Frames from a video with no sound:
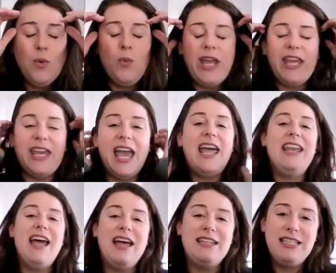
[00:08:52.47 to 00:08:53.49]
We
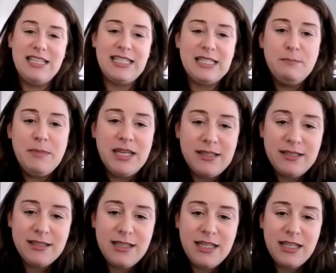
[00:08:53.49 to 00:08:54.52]
cannot dismiss